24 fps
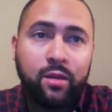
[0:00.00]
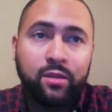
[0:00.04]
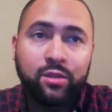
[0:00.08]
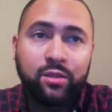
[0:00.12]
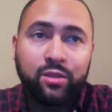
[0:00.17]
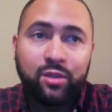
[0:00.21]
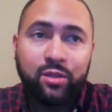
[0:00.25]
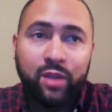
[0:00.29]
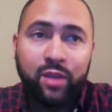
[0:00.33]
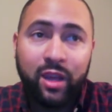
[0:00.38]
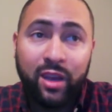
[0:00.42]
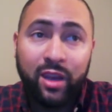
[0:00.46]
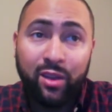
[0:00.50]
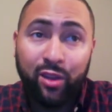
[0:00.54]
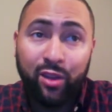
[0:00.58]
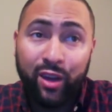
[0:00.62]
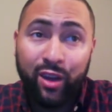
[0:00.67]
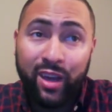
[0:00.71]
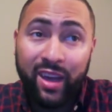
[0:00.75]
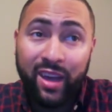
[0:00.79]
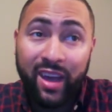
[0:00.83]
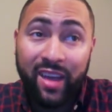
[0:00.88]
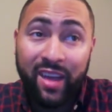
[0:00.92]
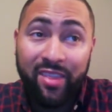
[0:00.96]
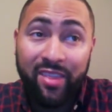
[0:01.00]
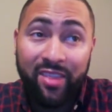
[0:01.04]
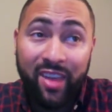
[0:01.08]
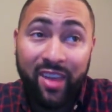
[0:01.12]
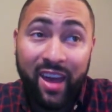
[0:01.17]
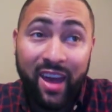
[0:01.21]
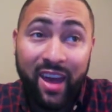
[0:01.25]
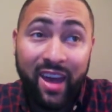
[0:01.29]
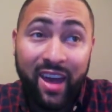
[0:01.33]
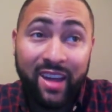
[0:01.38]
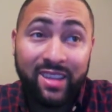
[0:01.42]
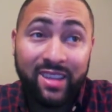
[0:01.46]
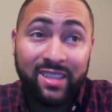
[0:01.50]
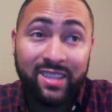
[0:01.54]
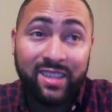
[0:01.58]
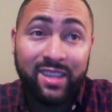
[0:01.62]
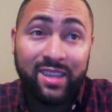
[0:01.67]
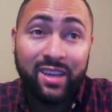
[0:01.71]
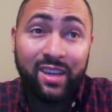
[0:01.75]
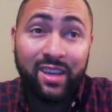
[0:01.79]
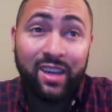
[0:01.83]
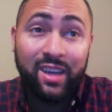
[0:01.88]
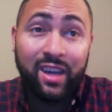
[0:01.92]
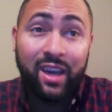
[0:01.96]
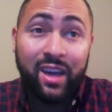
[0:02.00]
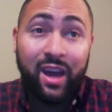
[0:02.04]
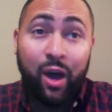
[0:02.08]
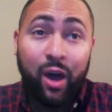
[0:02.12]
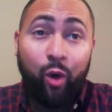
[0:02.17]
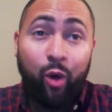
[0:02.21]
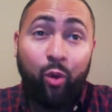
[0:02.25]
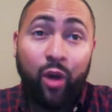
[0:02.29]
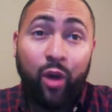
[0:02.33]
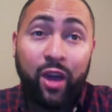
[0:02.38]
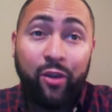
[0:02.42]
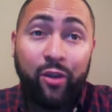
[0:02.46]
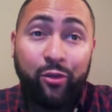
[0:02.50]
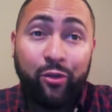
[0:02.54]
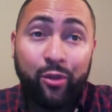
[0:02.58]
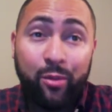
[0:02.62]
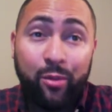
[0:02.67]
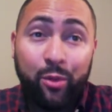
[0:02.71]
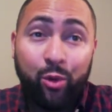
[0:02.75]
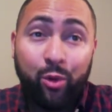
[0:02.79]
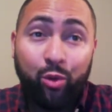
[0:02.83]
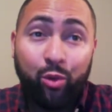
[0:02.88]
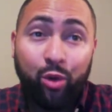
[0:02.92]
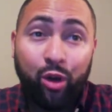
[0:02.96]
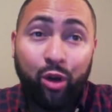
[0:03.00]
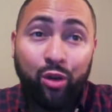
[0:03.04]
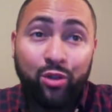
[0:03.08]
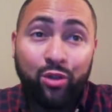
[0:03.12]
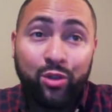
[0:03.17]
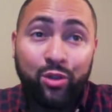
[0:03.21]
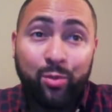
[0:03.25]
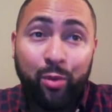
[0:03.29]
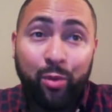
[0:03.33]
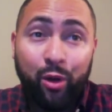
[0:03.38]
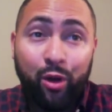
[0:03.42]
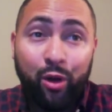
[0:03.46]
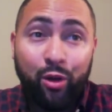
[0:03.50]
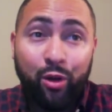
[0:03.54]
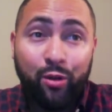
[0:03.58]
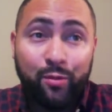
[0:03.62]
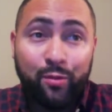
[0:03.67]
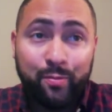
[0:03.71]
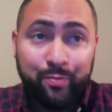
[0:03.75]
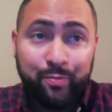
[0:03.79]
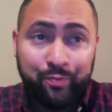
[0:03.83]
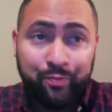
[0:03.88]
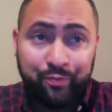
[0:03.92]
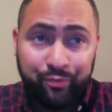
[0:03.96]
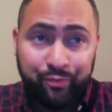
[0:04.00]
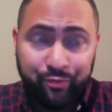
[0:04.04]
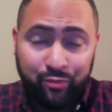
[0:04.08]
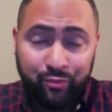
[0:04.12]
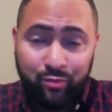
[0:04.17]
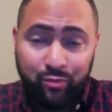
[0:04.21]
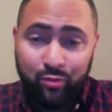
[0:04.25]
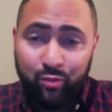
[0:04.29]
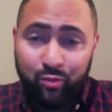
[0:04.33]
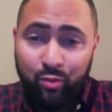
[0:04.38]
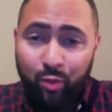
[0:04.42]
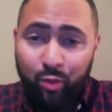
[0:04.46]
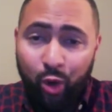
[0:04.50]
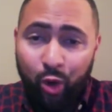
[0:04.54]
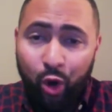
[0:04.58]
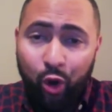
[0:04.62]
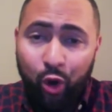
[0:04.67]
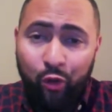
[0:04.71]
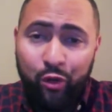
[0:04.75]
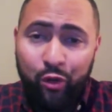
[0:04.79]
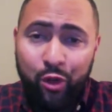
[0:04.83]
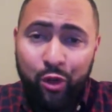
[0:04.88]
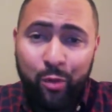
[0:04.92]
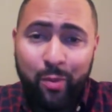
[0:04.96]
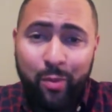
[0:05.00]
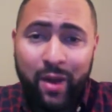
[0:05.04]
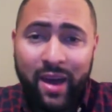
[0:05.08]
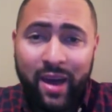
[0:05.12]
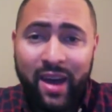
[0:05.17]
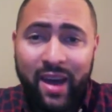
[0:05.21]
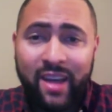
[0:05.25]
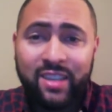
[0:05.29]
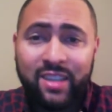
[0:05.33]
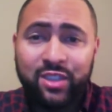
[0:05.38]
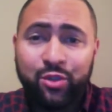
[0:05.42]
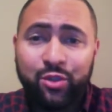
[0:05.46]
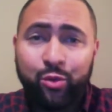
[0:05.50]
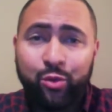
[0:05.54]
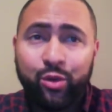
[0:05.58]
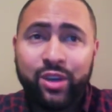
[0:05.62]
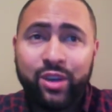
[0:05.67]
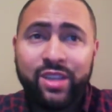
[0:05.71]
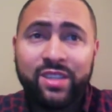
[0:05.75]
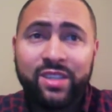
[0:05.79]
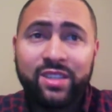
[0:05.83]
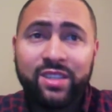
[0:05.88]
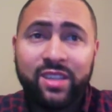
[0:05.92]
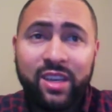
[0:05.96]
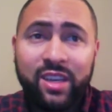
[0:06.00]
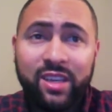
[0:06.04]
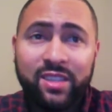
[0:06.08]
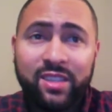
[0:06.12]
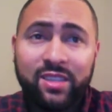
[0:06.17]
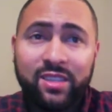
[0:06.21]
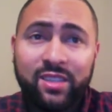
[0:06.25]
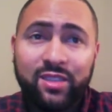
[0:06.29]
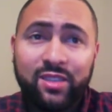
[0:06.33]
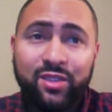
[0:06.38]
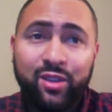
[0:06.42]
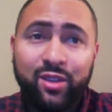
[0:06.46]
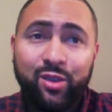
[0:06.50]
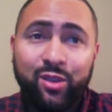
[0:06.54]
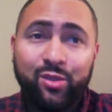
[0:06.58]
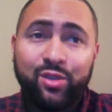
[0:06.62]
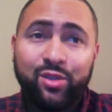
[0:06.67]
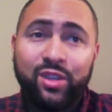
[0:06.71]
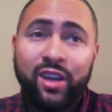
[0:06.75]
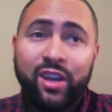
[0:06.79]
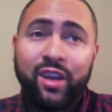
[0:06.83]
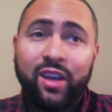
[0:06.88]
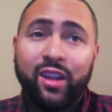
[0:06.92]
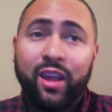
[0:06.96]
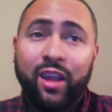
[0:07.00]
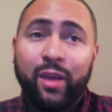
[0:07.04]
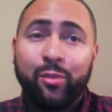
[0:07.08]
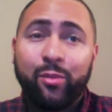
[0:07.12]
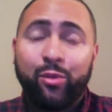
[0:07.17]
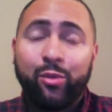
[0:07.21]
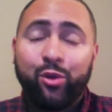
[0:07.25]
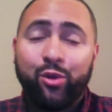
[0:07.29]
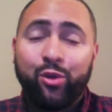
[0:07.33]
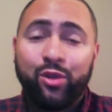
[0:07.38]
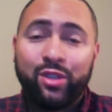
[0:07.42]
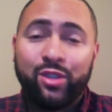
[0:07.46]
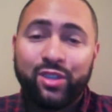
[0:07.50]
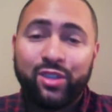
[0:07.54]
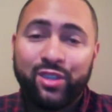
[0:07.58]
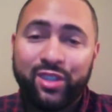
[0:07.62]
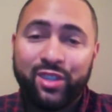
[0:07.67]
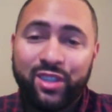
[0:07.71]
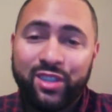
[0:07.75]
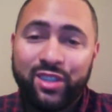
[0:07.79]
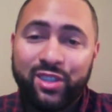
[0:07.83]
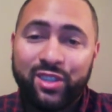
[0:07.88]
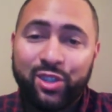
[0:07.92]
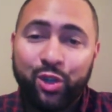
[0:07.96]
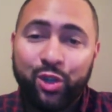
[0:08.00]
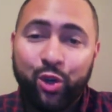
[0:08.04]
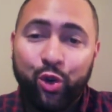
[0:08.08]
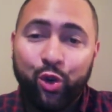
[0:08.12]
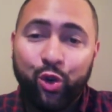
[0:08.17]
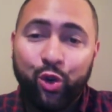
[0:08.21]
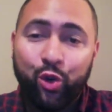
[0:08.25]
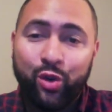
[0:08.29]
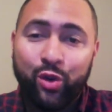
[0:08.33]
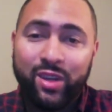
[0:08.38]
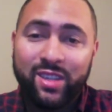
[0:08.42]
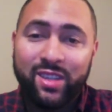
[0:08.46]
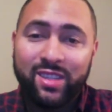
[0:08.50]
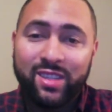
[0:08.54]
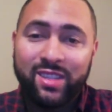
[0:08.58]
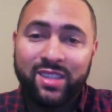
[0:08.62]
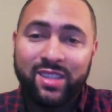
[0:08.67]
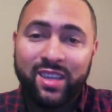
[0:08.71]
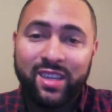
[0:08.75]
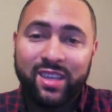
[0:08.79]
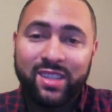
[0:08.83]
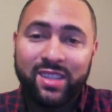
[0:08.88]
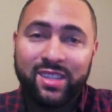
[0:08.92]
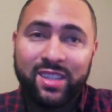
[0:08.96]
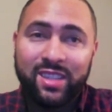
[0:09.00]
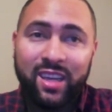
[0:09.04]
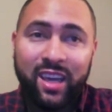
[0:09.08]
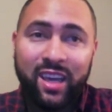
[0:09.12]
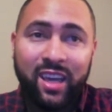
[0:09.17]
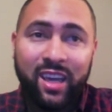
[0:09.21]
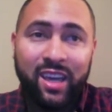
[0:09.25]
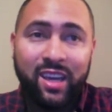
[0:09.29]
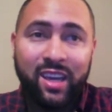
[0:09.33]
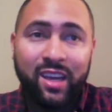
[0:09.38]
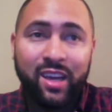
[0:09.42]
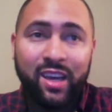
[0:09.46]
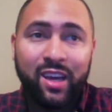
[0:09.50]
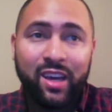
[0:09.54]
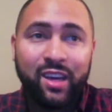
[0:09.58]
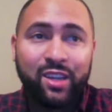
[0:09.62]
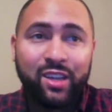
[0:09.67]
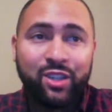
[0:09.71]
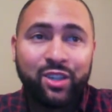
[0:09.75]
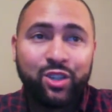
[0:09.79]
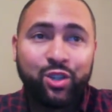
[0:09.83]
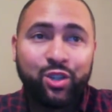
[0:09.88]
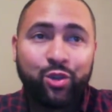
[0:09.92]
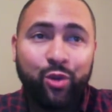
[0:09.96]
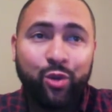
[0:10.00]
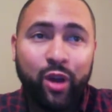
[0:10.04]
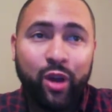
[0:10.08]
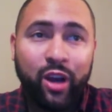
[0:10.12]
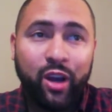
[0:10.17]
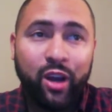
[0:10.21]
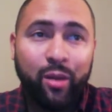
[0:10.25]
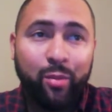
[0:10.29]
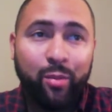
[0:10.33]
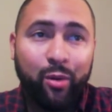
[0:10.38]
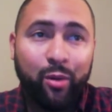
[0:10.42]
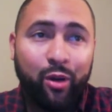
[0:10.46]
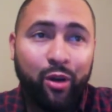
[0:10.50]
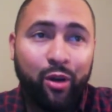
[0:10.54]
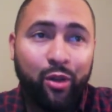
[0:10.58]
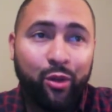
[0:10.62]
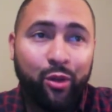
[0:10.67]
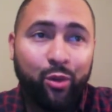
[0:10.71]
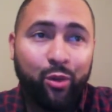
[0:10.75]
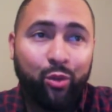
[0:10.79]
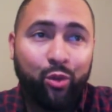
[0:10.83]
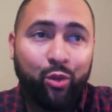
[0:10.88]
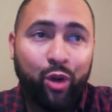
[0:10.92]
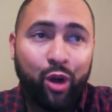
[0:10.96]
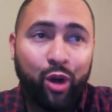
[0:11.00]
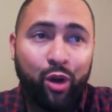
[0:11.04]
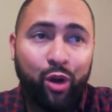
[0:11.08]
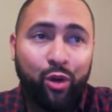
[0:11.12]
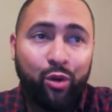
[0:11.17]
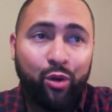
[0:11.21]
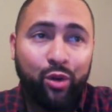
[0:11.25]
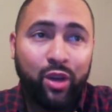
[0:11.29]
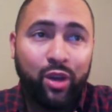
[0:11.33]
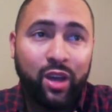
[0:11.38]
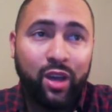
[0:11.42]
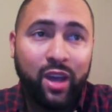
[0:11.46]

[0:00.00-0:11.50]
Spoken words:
And looking at that, away from the Rose Bowl, over the past 3 seasons, the UCLA Bruins are just 2-16 straight up on the road.